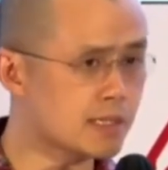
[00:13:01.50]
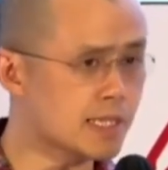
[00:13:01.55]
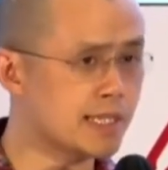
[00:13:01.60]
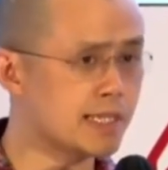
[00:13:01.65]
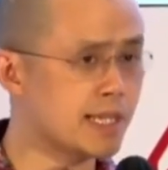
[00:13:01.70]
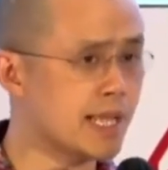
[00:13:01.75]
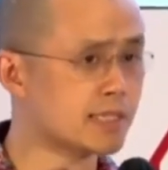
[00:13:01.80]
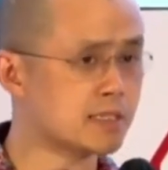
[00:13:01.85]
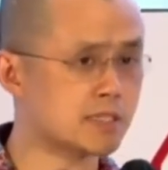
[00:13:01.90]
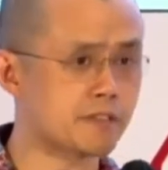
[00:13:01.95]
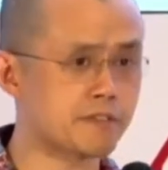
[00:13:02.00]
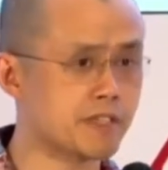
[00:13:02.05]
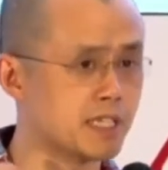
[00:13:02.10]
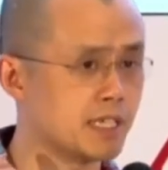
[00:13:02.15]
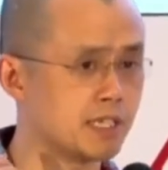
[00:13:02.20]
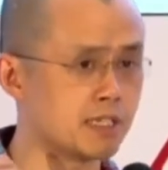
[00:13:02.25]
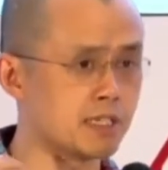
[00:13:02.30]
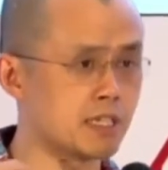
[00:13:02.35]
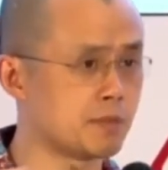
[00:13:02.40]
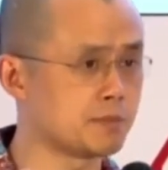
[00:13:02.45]
Then next of
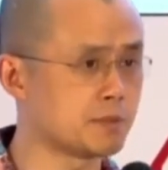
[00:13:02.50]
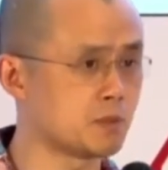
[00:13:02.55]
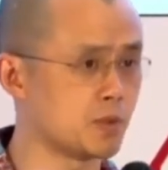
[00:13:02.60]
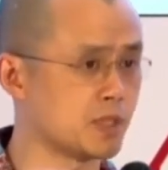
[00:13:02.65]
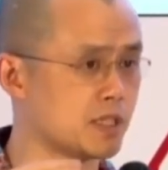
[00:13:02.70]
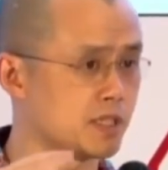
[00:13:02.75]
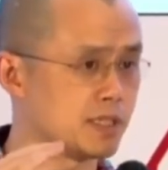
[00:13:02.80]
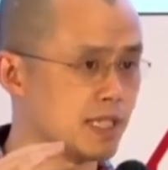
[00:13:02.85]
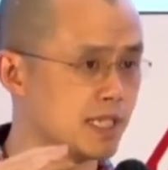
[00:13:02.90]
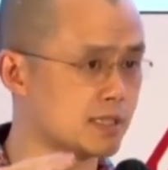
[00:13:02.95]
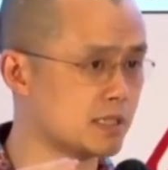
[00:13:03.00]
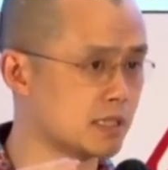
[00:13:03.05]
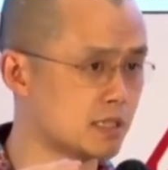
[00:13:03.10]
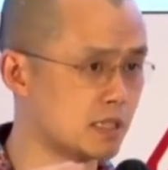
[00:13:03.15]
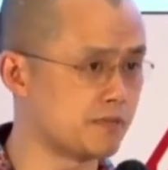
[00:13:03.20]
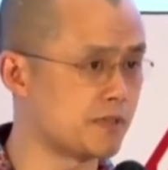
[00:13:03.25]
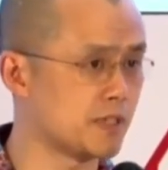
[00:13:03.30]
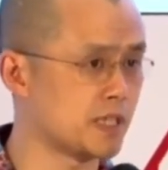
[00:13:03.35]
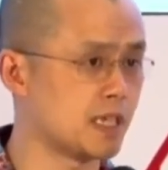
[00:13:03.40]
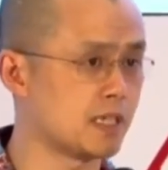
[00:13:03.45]
kin comes with a death
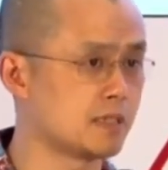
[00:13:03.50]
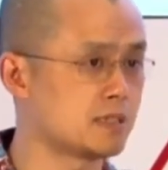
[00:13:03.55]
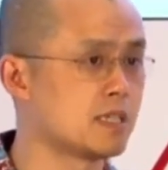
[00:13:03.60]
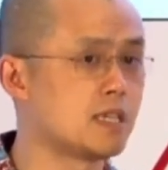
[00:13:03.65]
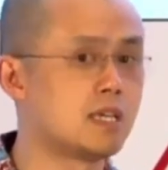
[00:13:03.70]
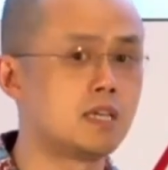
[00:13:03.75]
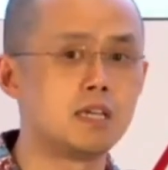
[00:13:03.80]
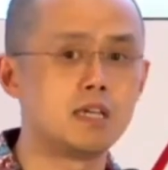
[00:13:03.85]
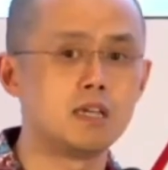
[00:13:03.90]
certificate.